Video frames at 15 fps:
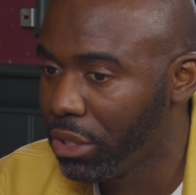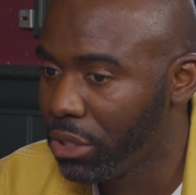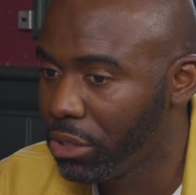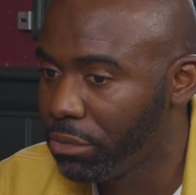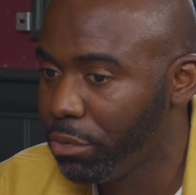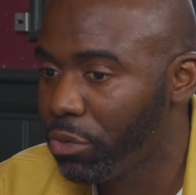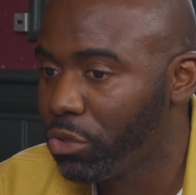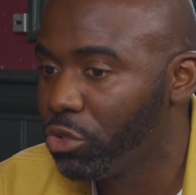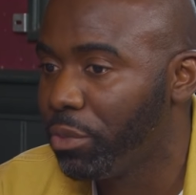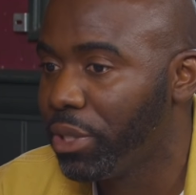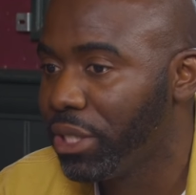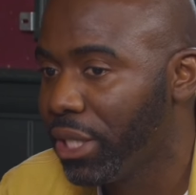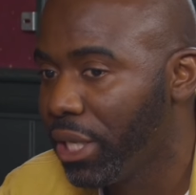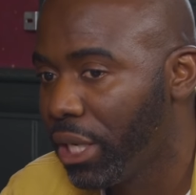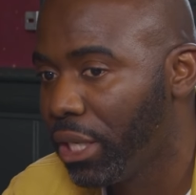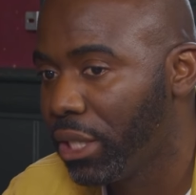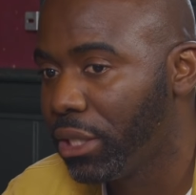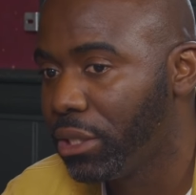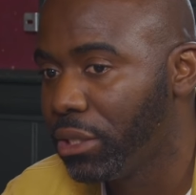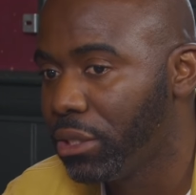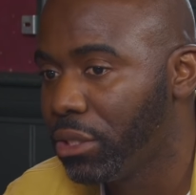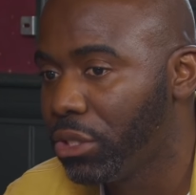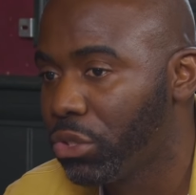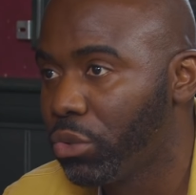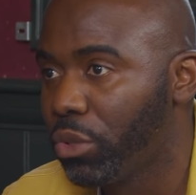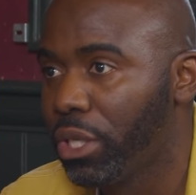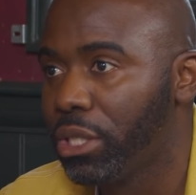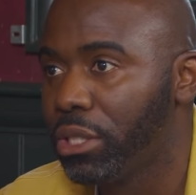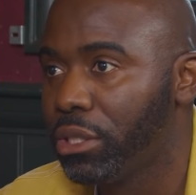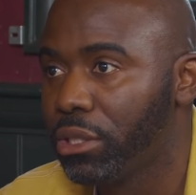spoke to my dad,
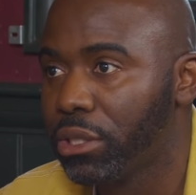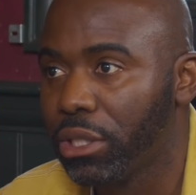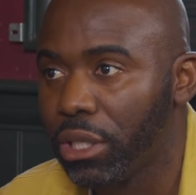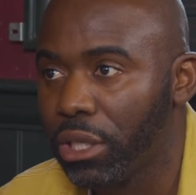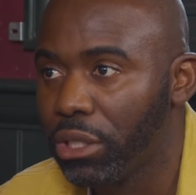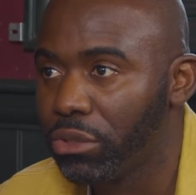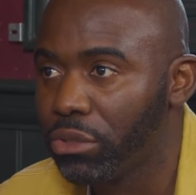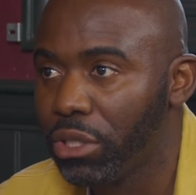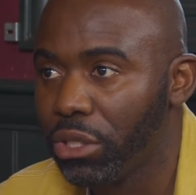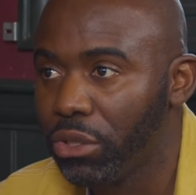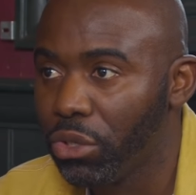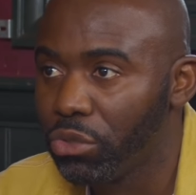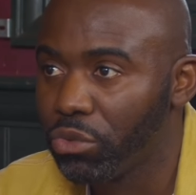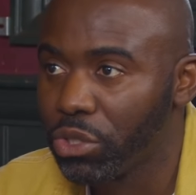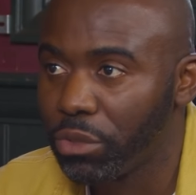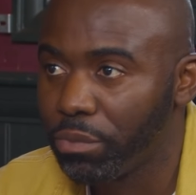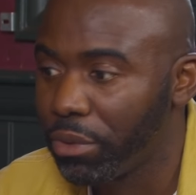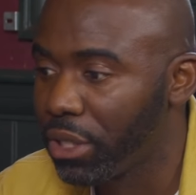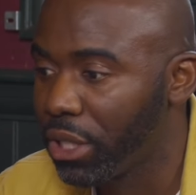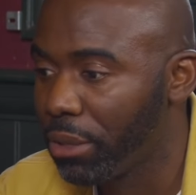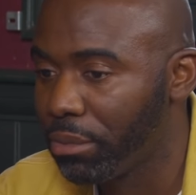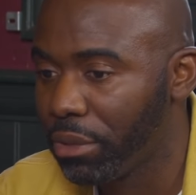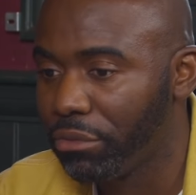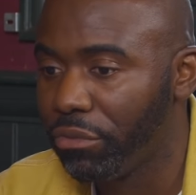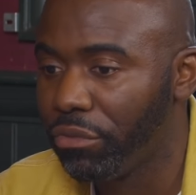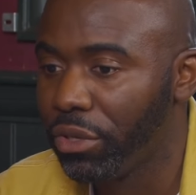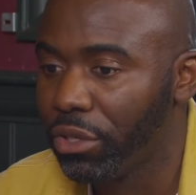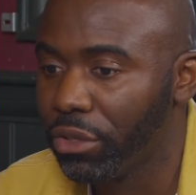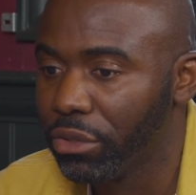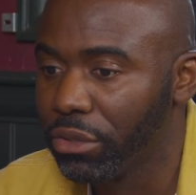sorted out his ticket so he knows where to pick it up and
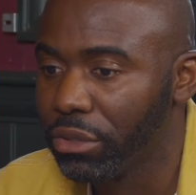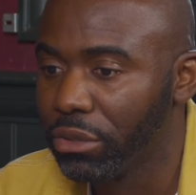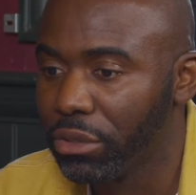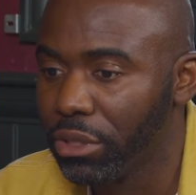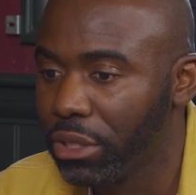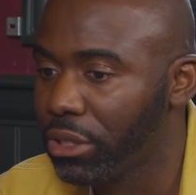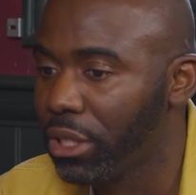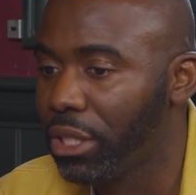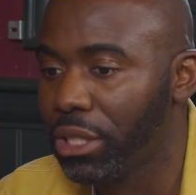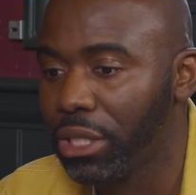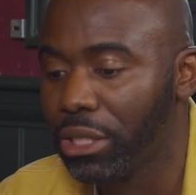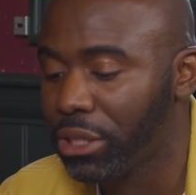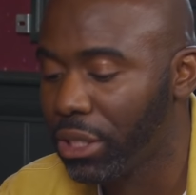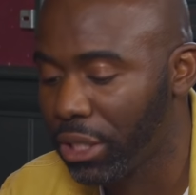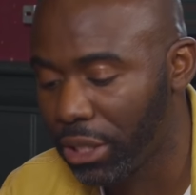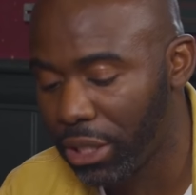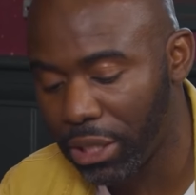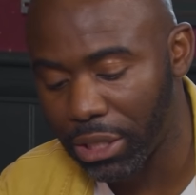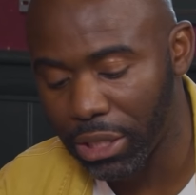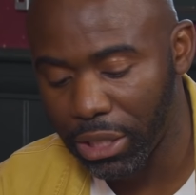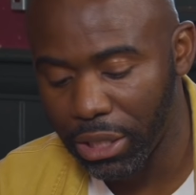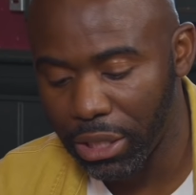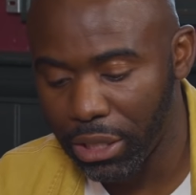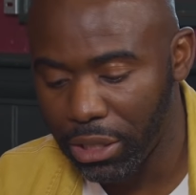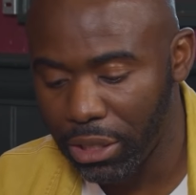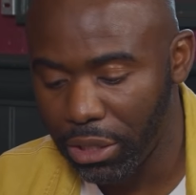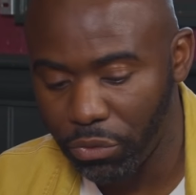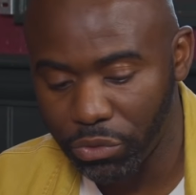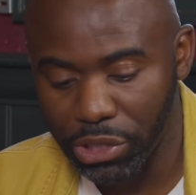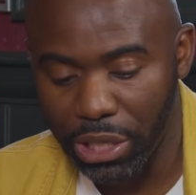everything else. I said and I said again,
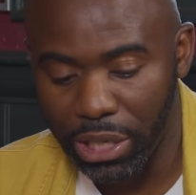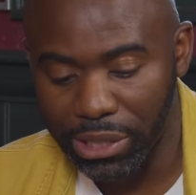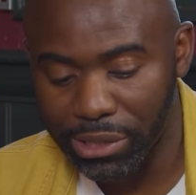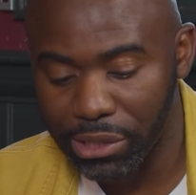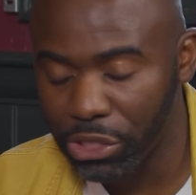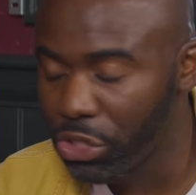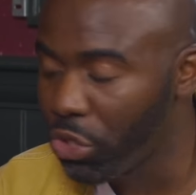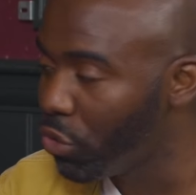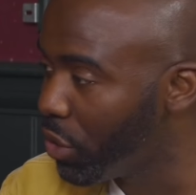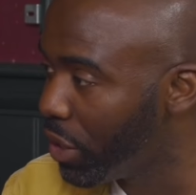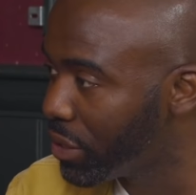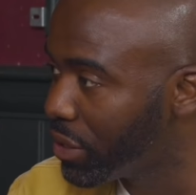there was a, a not a